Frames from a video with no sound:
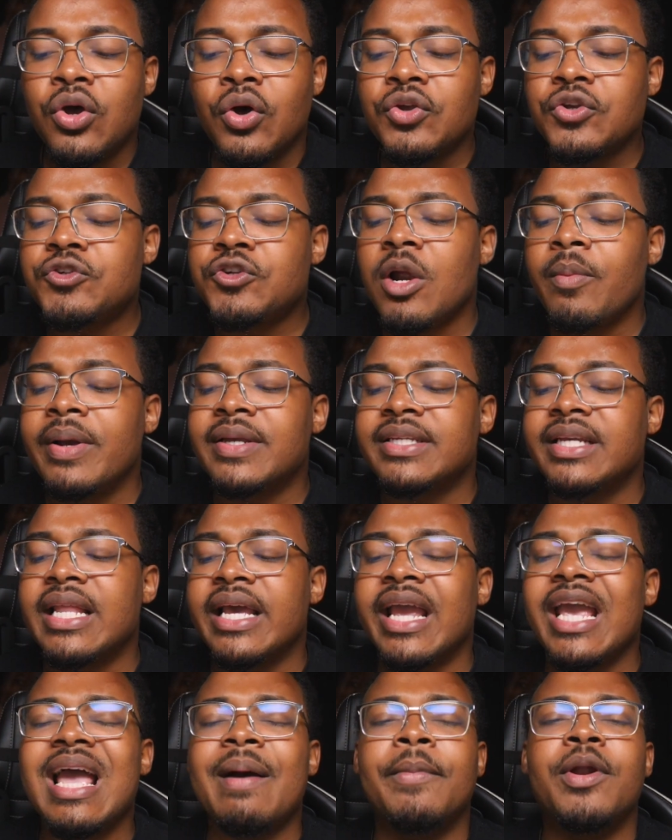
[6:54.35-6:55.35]
don't start by saying
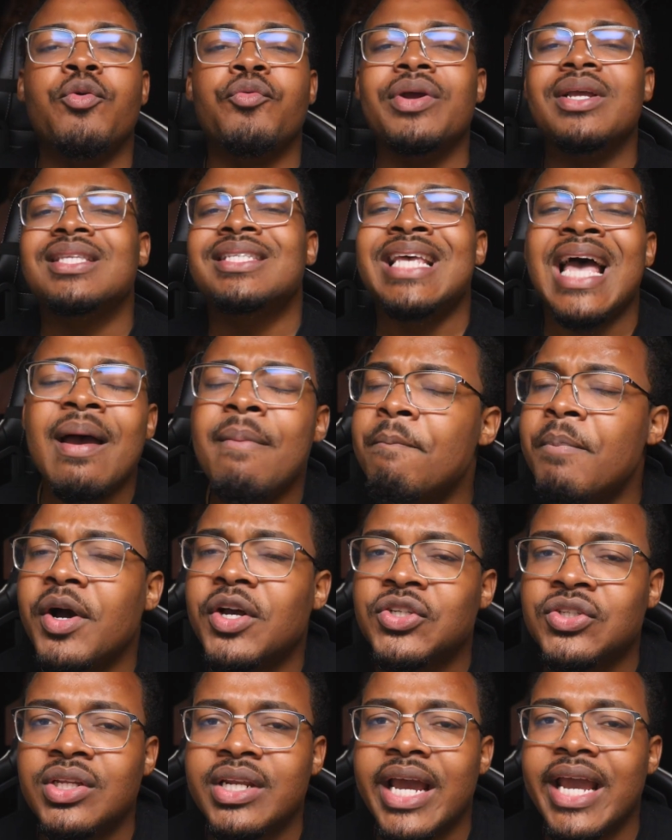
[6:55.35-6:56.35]
like, hey, I'm gonna read 10
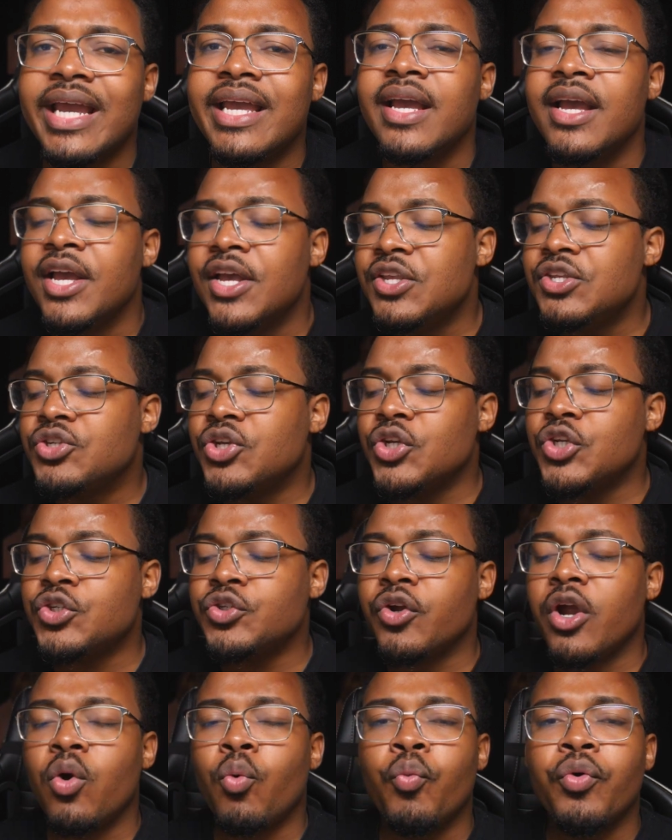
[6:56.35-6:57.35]
books today.
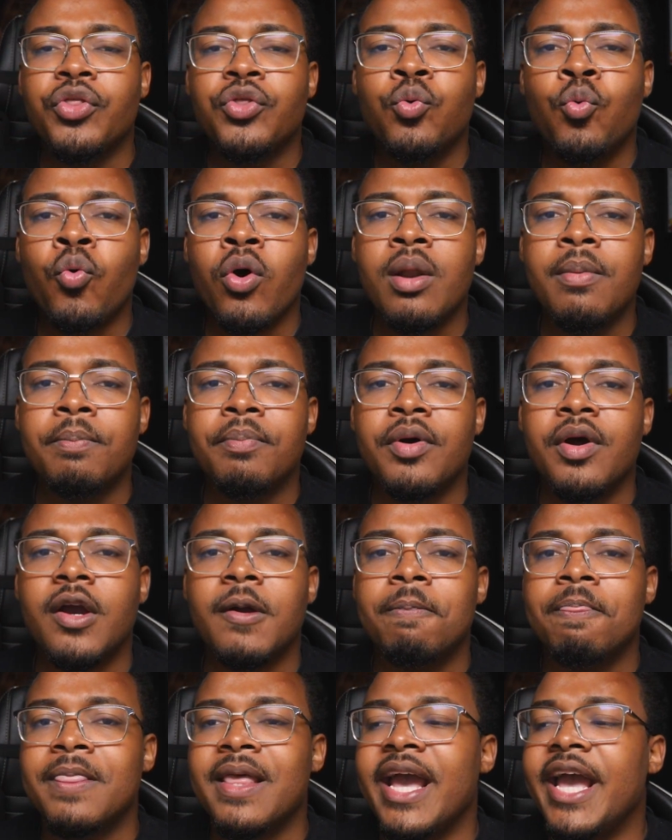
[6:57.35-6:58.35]
Just start with one
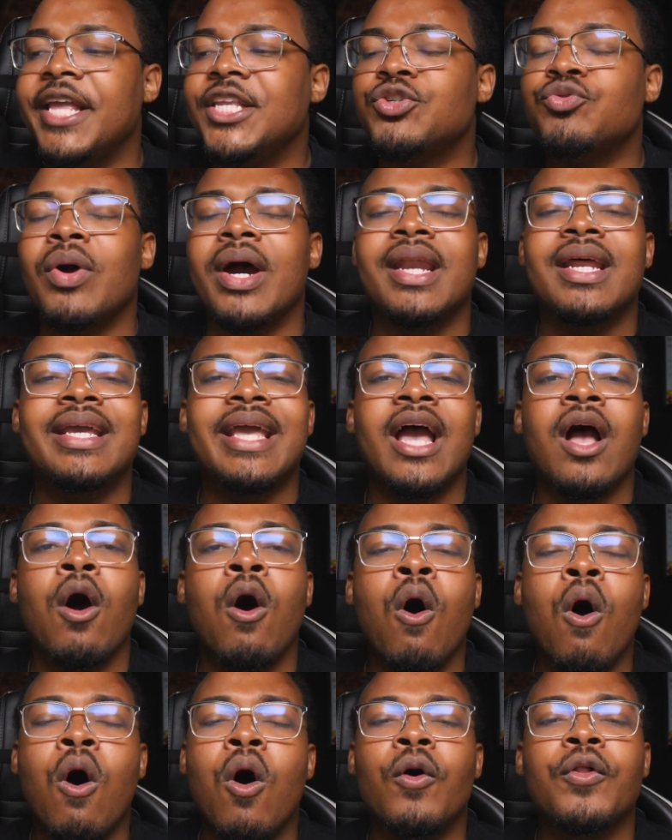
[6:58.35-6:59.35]
book and try to get
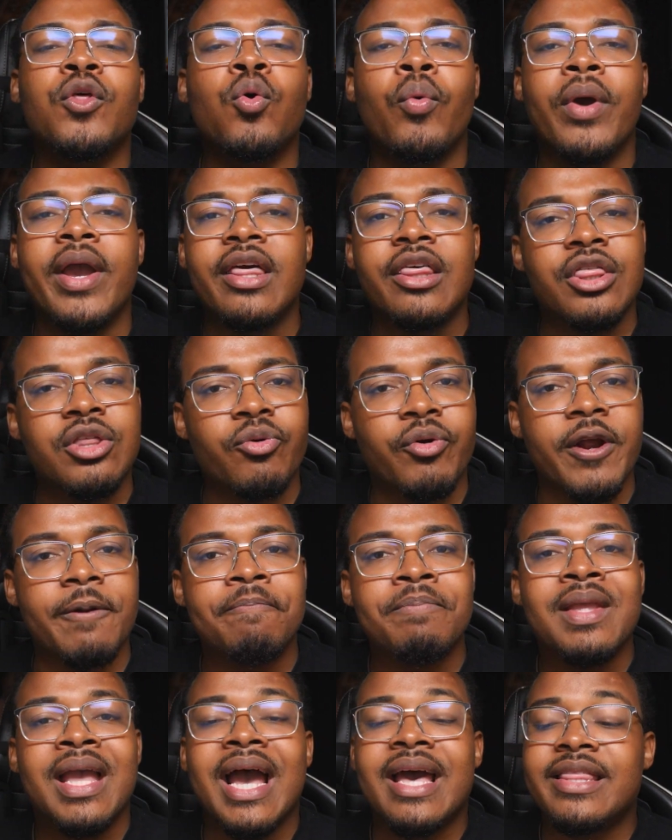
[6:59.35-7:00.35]
all the way through
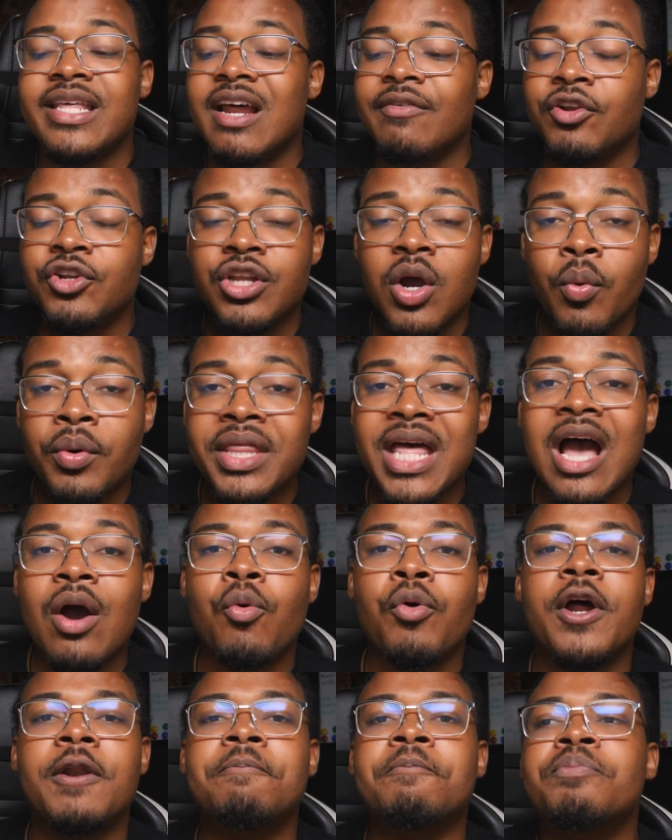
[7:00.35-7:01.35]
it. And then after you're done with
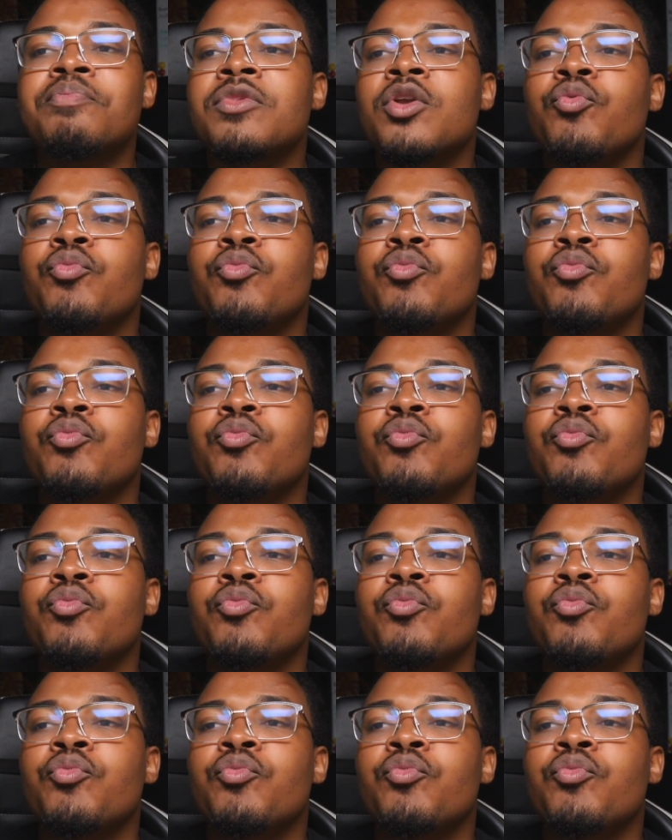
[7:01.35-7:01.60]
that one,